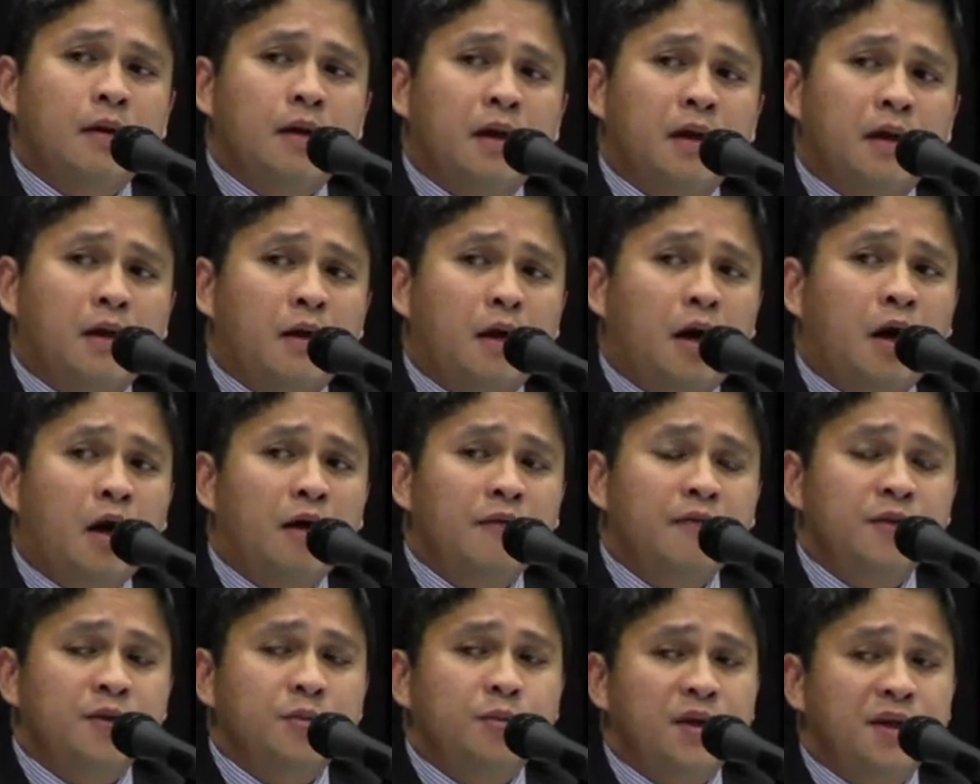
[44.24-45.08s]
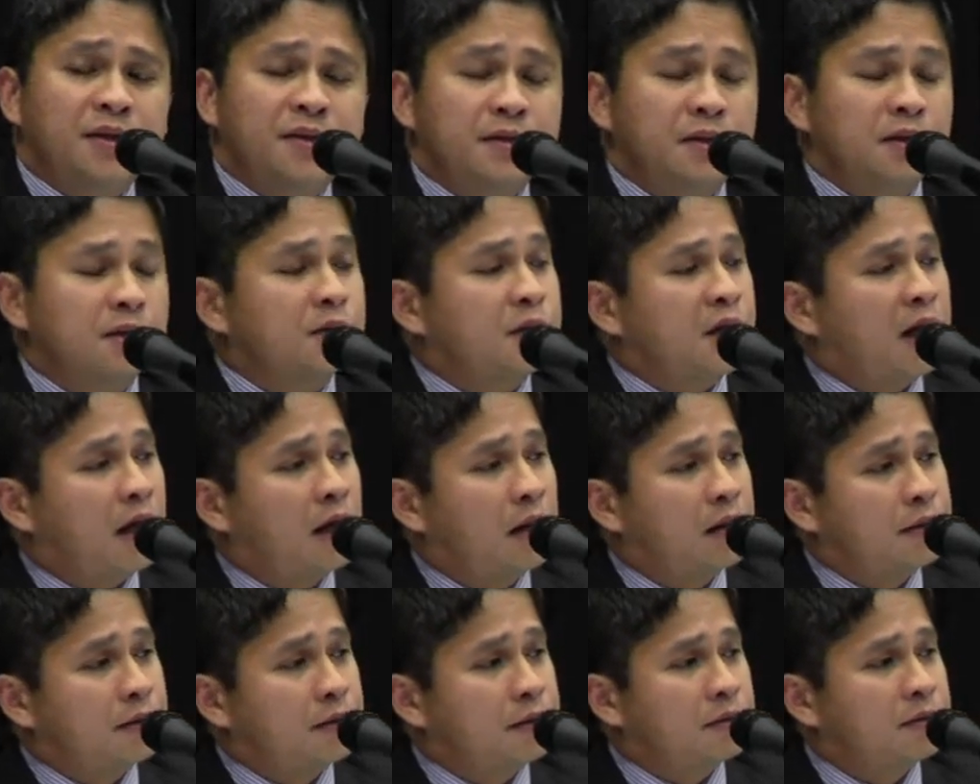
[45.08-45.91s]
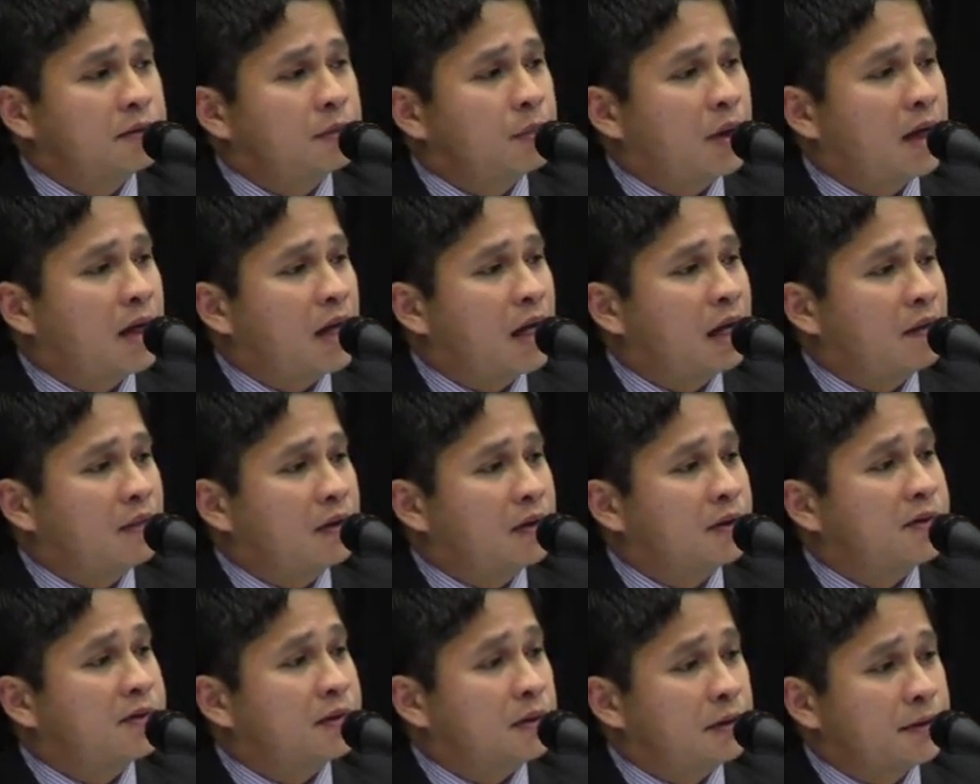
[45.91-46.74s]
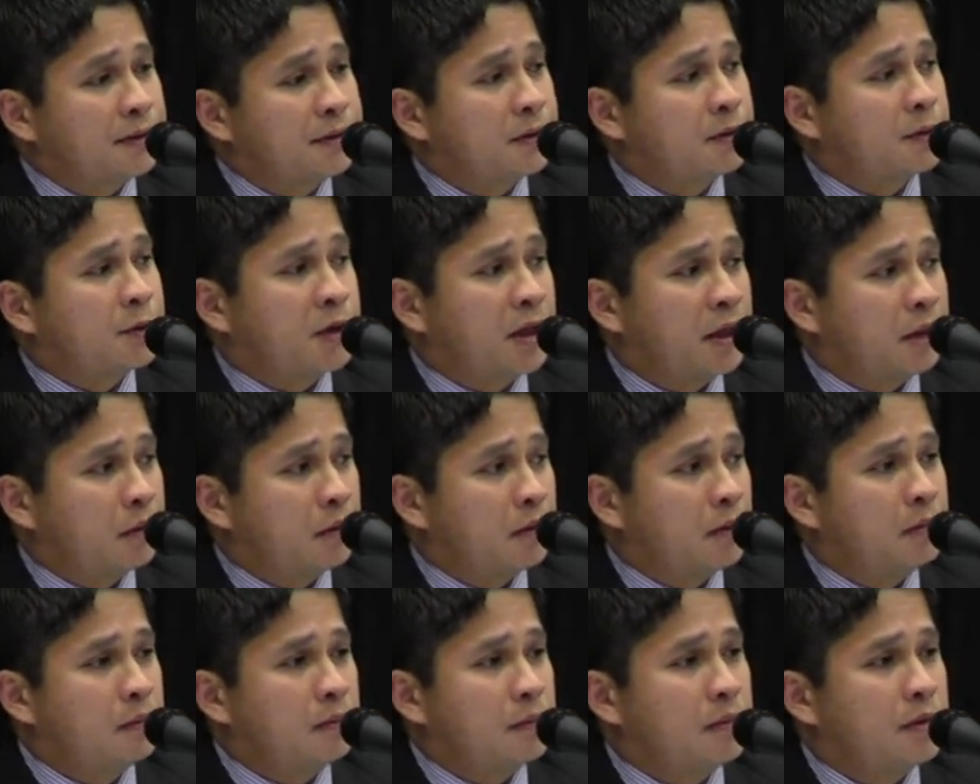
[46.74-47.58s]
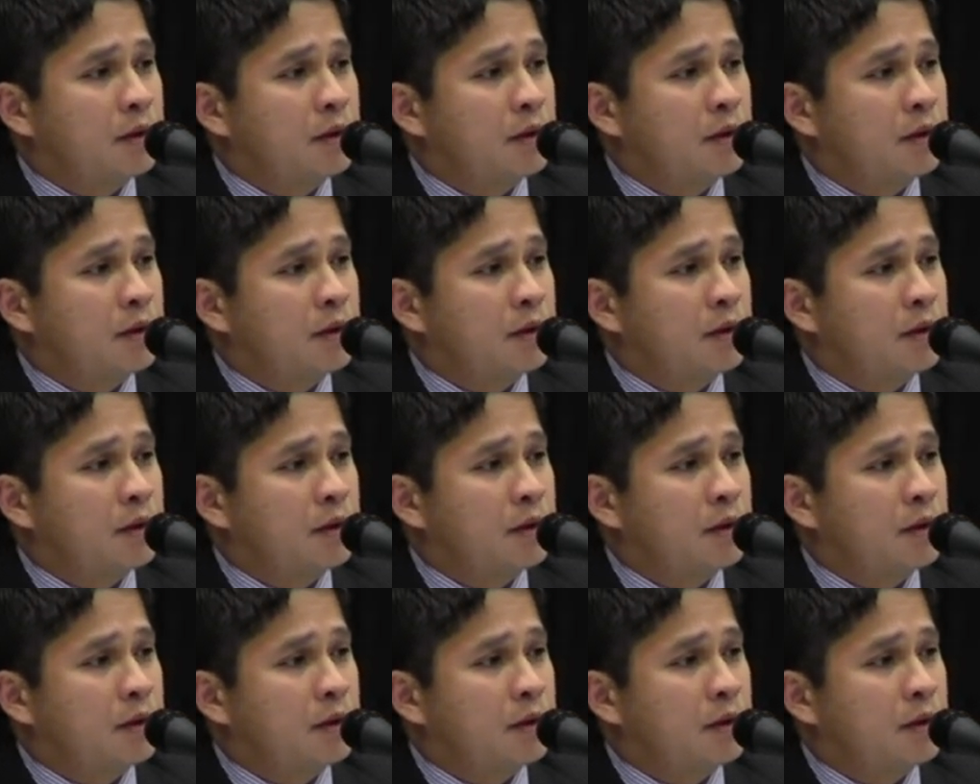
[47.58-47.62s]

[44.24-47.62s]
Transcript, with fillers: and our office meets these challenges by having the Solicitor General,